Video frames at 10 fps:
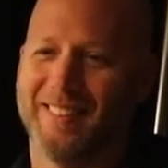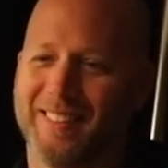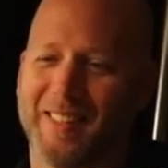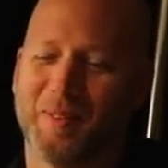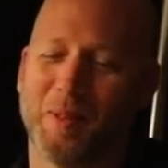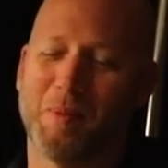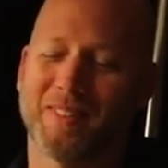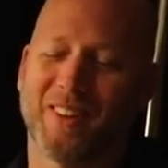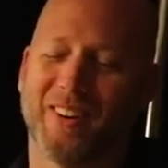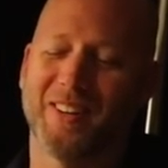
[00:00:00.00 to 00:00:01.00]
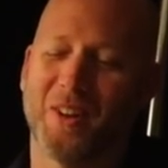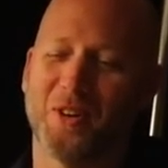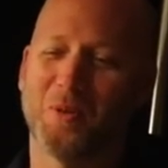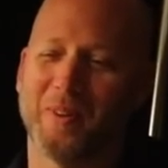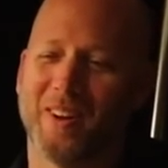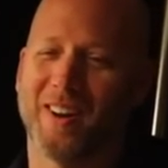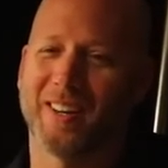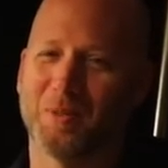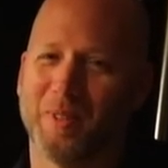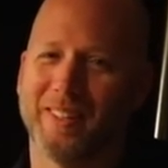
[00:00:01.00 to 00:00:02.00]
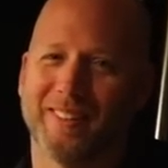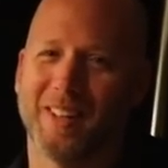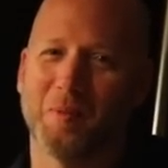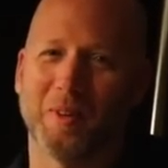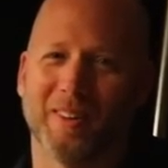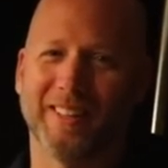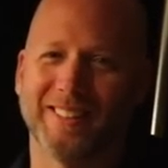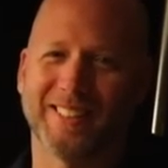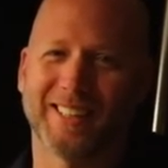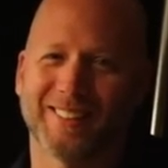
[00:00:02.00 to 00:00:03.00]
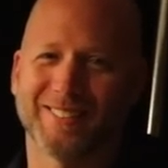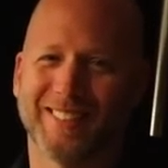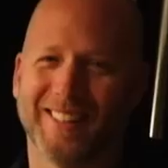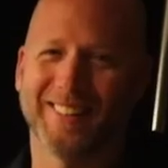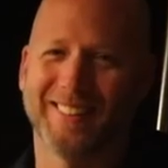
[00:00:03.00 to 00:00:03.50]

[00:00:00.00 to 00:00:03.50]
Yeah, they must have already known who we are because we didn't tell them we were Lazy Gecko Sailing.